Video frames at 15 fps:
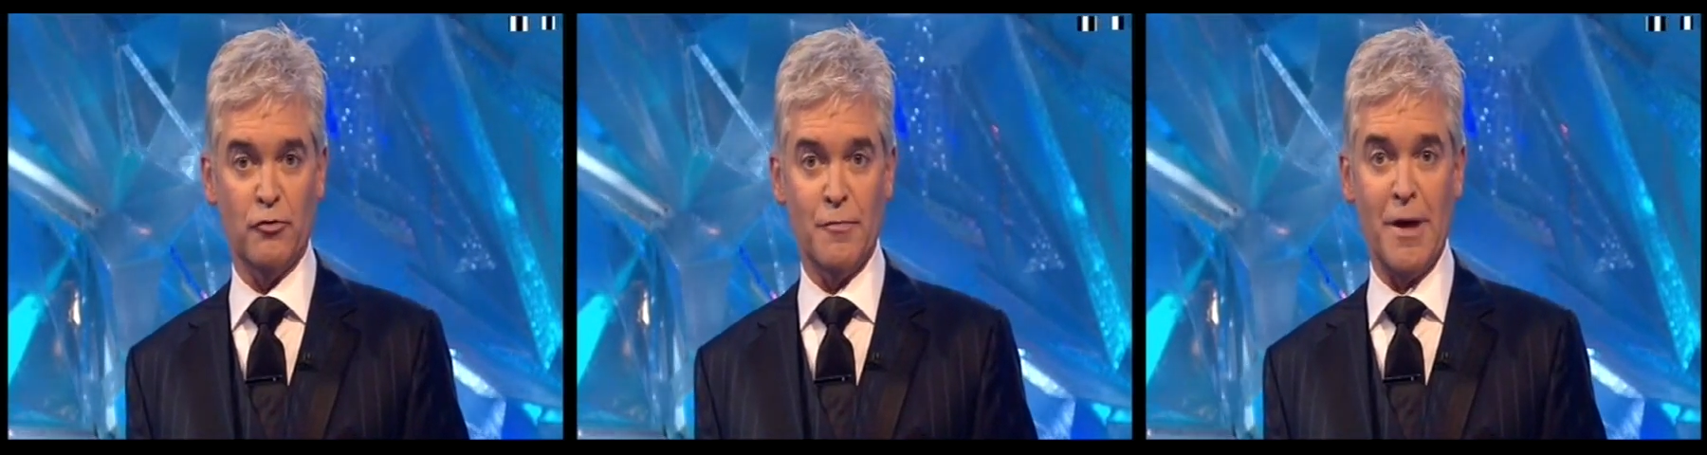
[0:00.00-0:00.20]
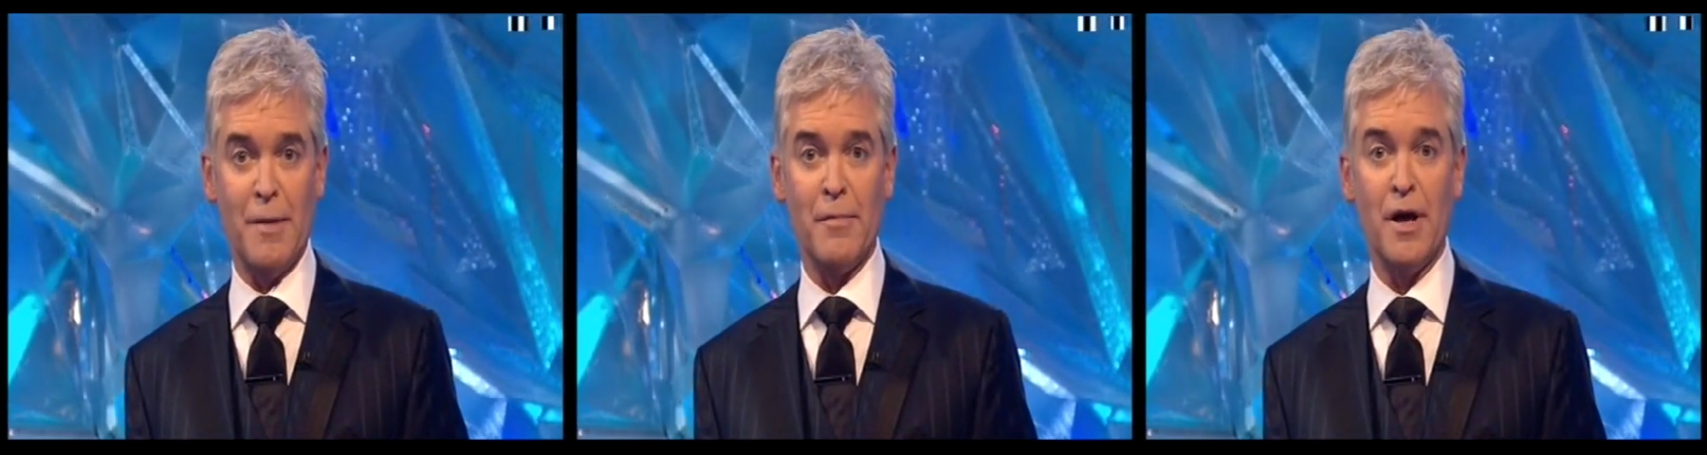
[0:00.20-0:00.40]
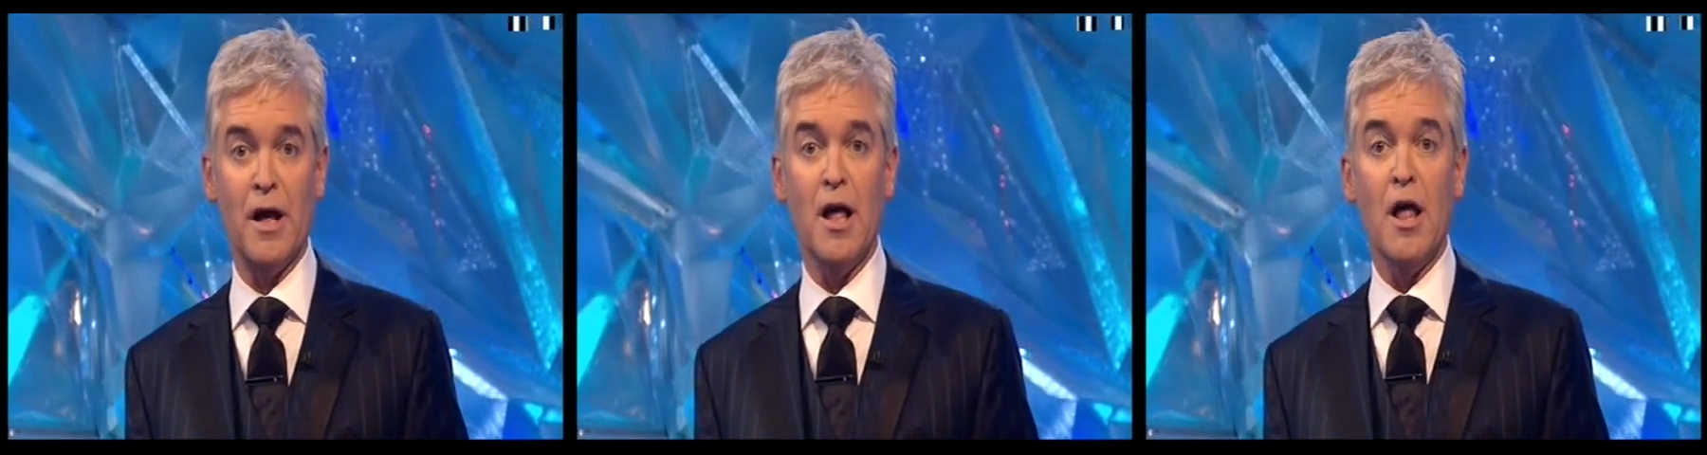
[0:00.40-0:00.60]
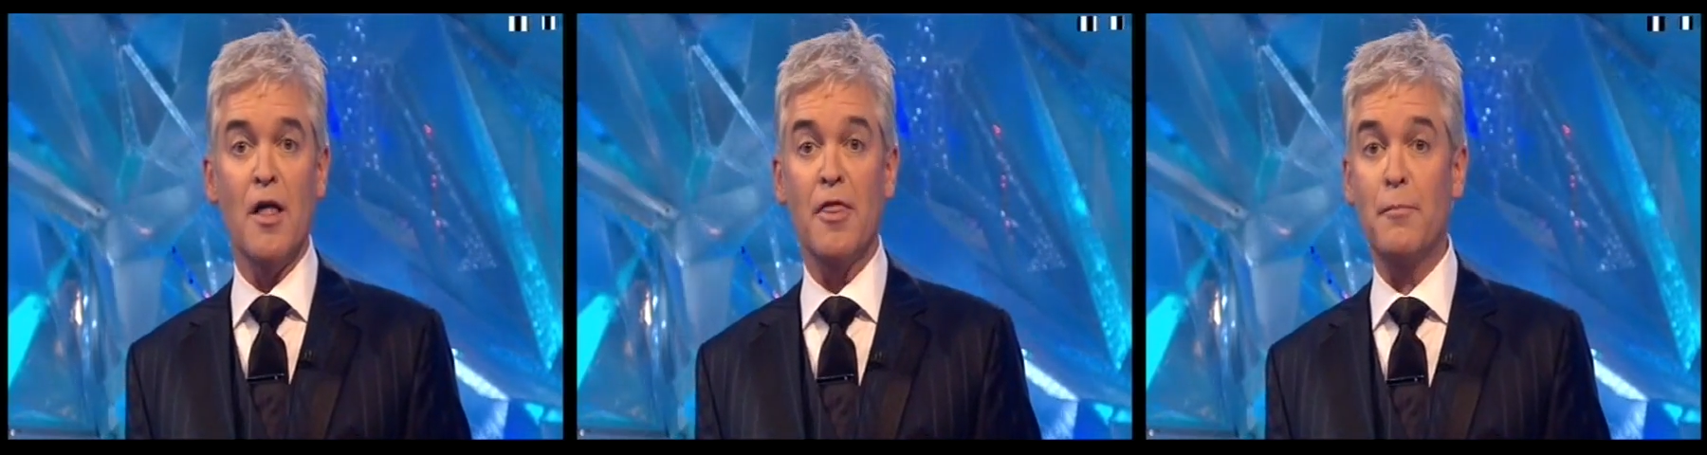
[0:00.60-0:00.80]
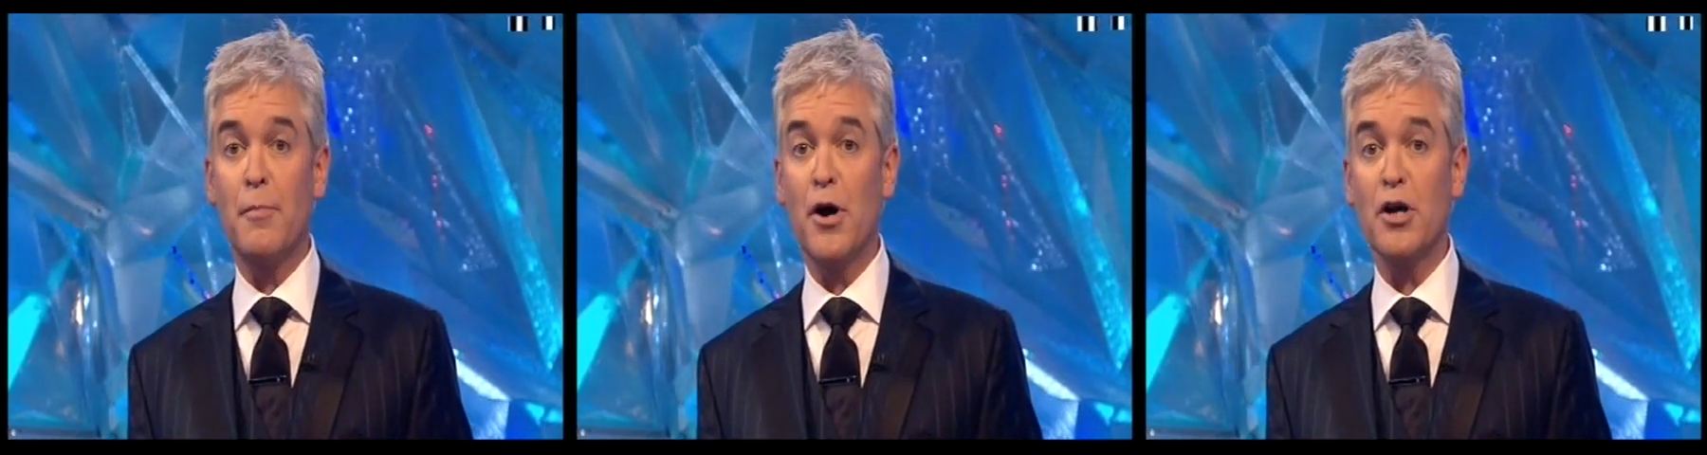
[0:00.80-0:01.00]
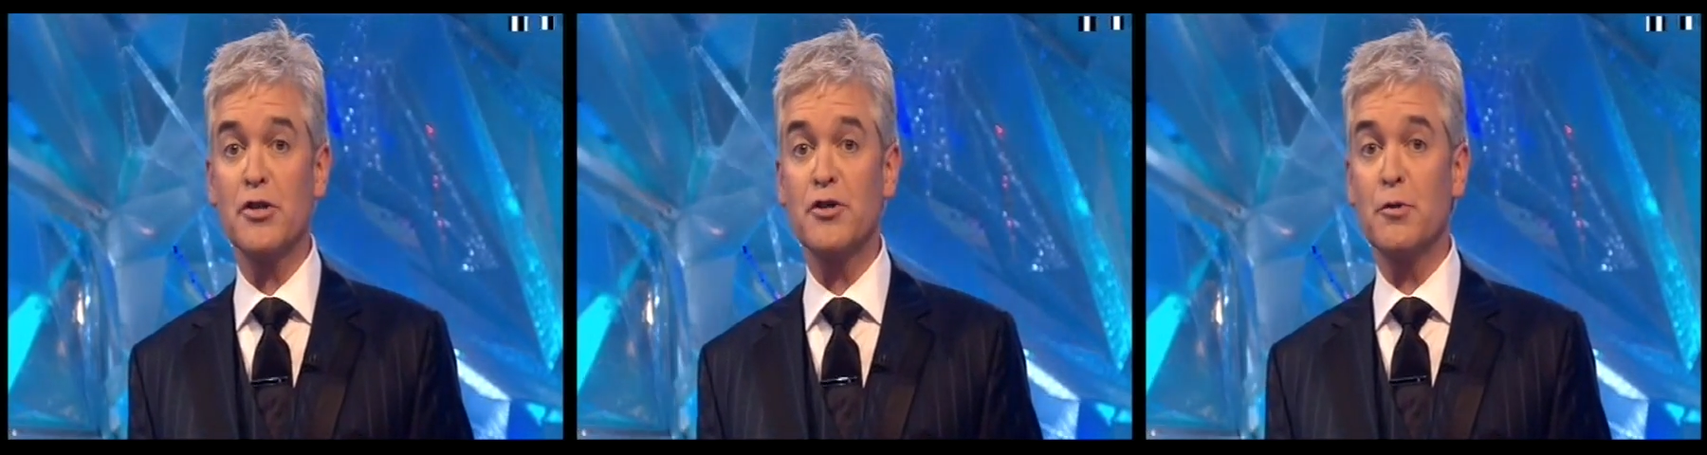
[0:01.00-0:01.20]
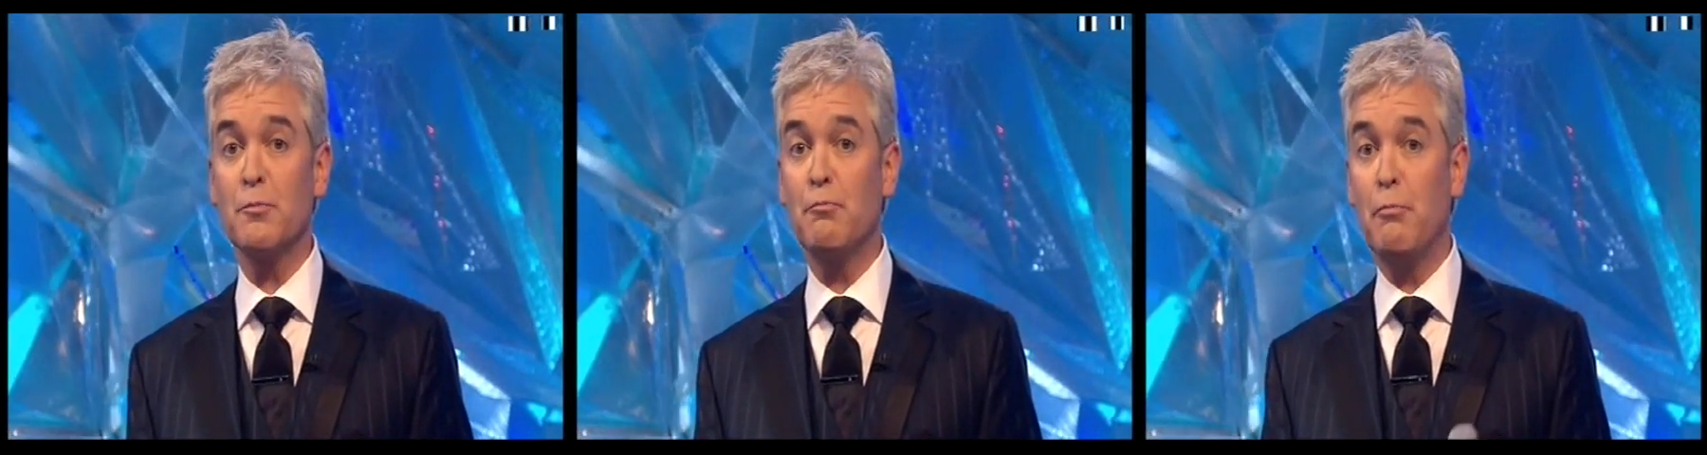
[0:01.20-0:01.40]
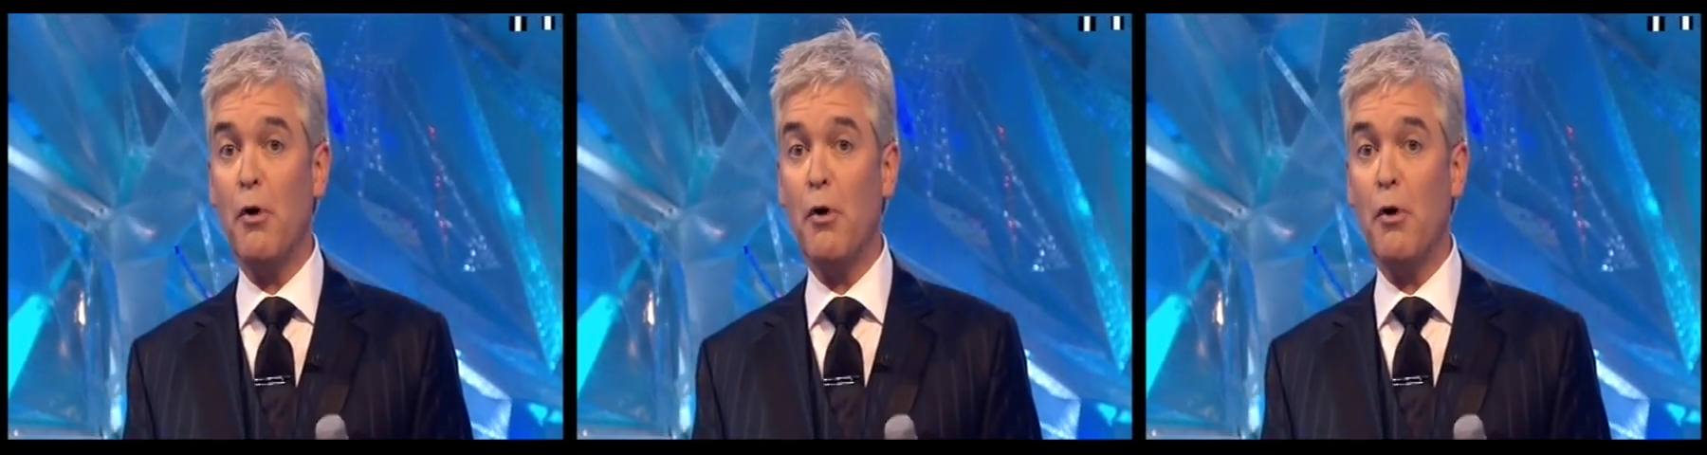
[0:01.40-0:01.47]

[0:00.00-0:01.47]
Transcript: Remember, the person